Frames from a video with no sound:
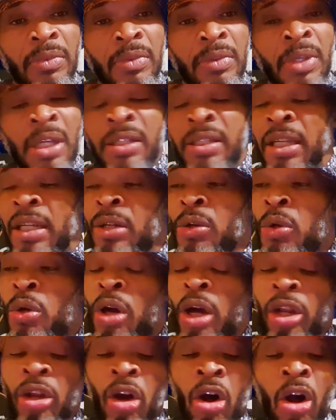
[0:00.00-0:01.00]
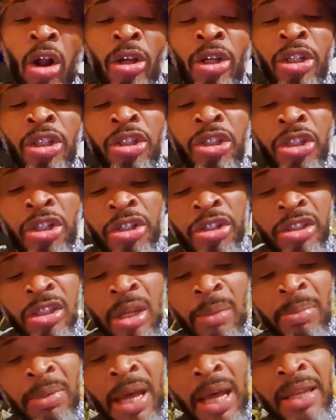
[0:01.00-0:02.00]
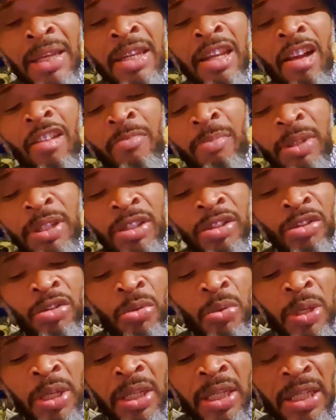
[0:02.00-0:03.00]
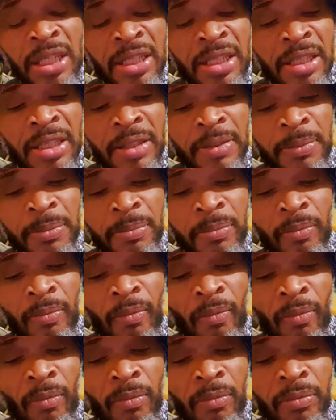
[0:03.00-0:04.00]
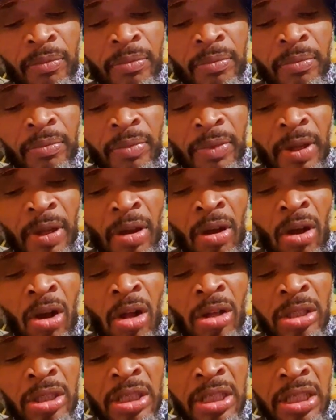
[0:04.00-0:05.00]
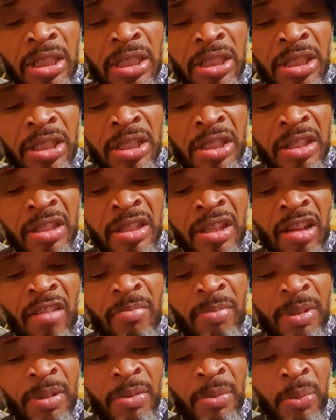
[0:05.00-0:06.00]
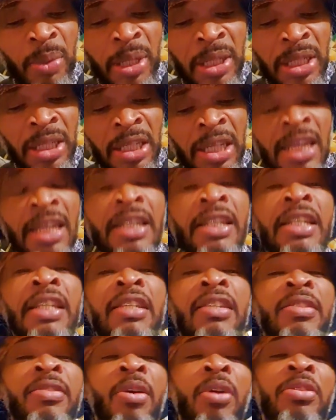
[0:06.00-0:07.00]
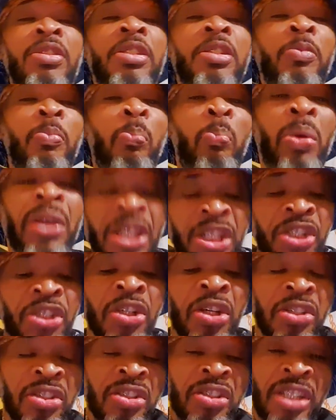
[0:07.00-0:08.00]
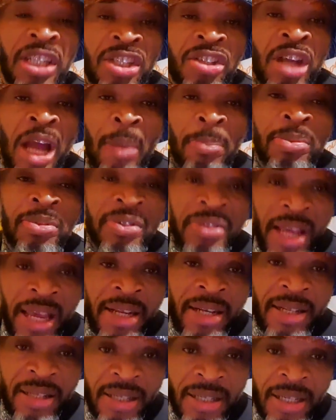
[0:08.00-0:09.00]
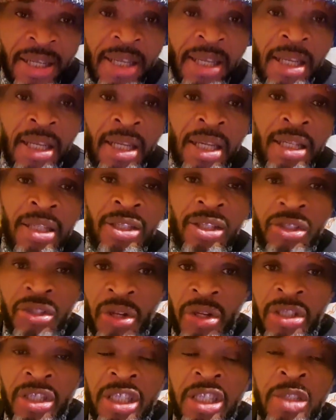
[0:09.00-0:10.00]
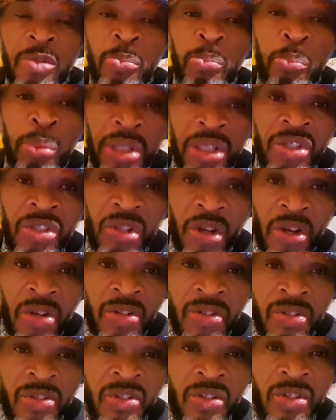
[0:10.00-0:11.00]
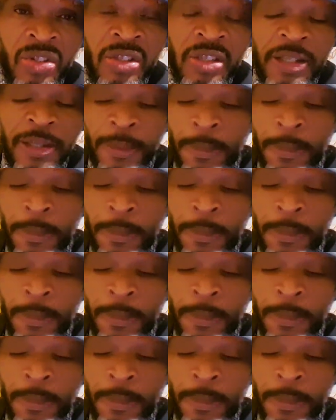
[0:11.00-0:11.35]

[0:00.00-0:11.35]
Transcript: They said, look at all the years them that they have been doing it. All these years they have been winning. It is suspicious, the chap said. Suspicious.